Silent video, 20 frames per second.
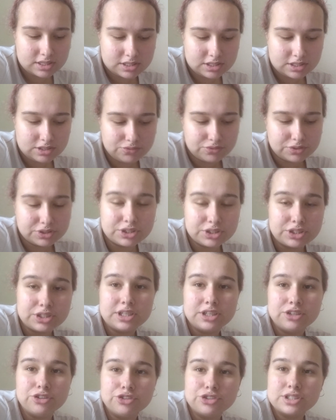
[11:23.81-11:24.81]
This is really
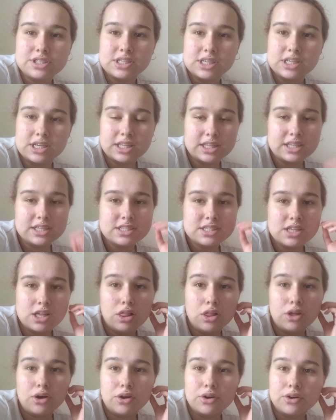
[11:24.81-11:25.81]
interesting. There's a
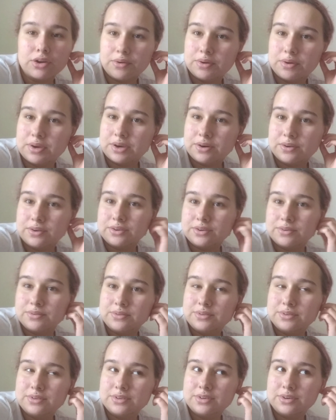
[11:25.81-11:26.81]
lot going on
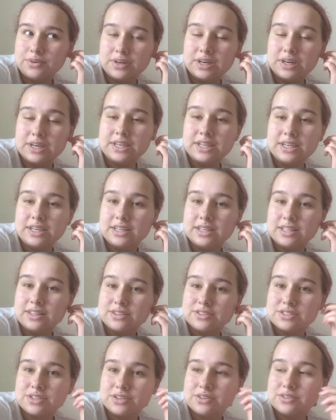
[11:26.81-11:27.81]
already in the
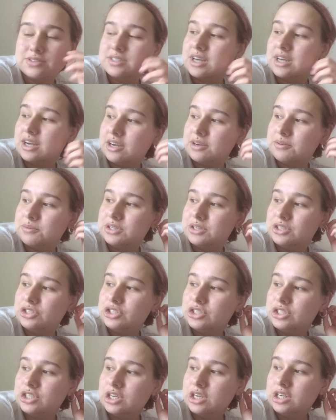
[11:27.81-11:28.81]
Stone Sky,
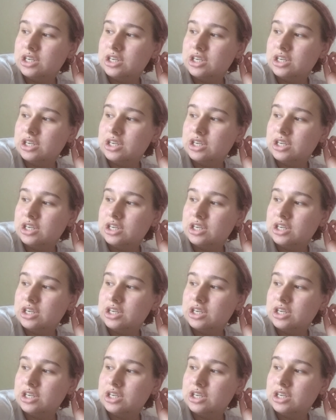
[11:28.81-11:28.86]
which